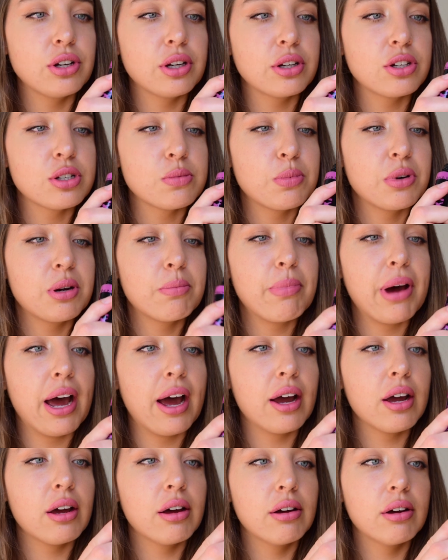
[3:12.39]
can just put it
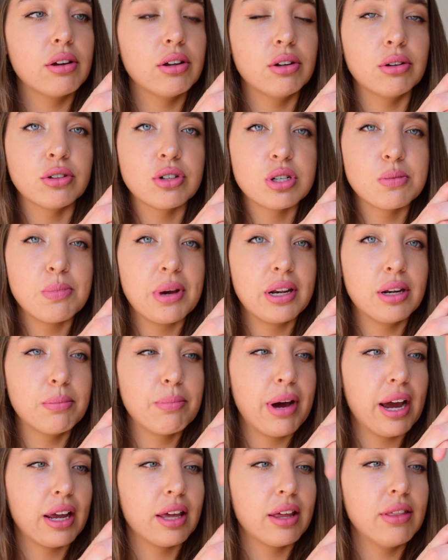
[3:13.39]
back, you'll just bend it
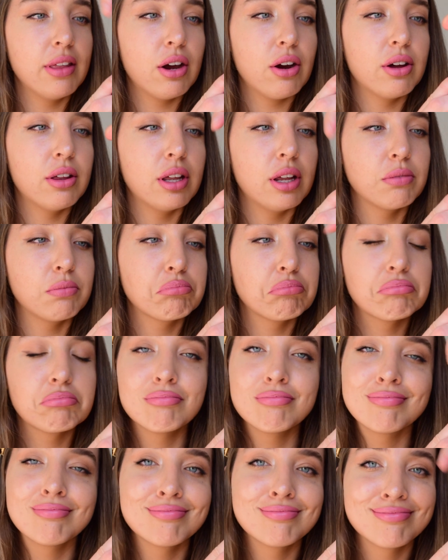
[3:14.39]
back in there and then
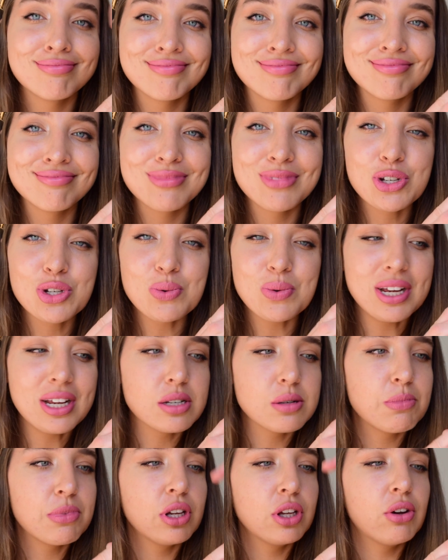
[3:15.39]

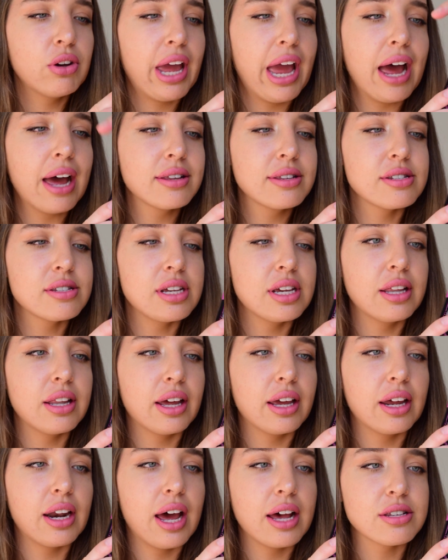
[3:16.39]
sweet. But you can see
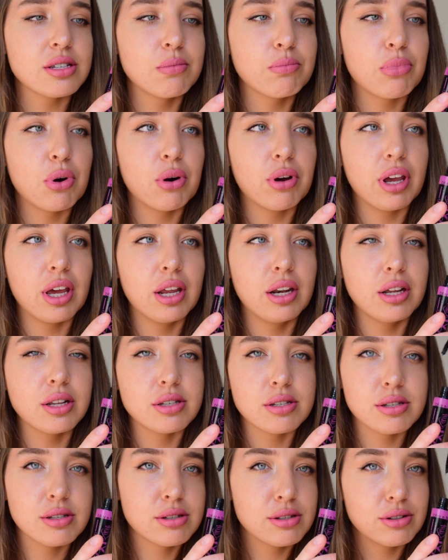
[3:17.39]
like it hasn't broken,
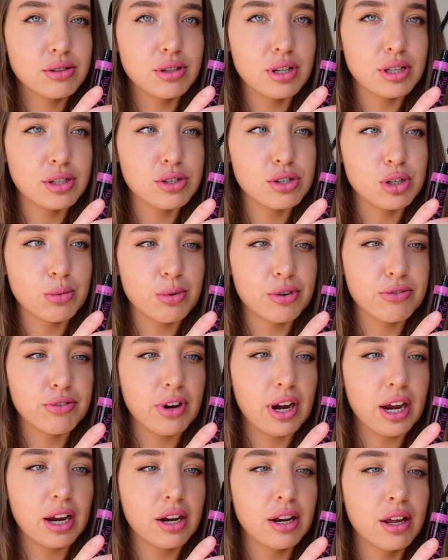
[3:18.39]
it's super
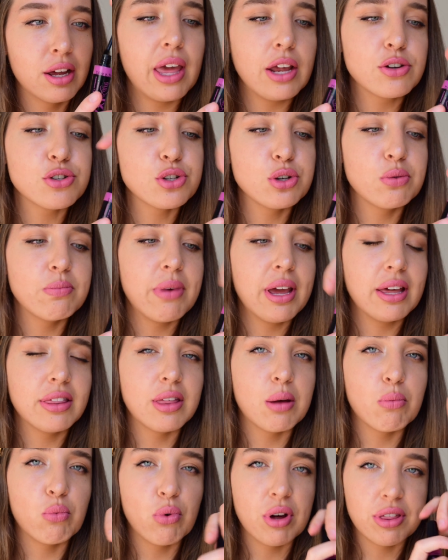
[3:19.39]
fine. They do make
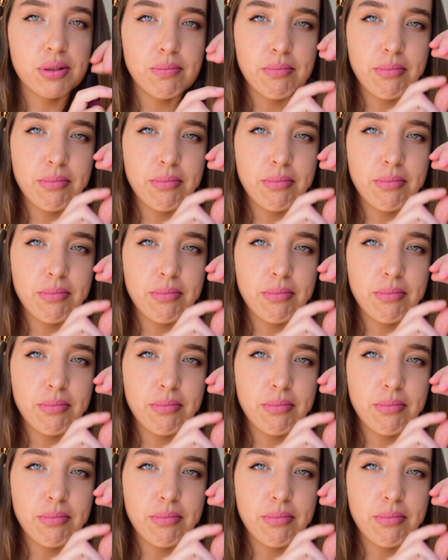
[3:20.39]
them with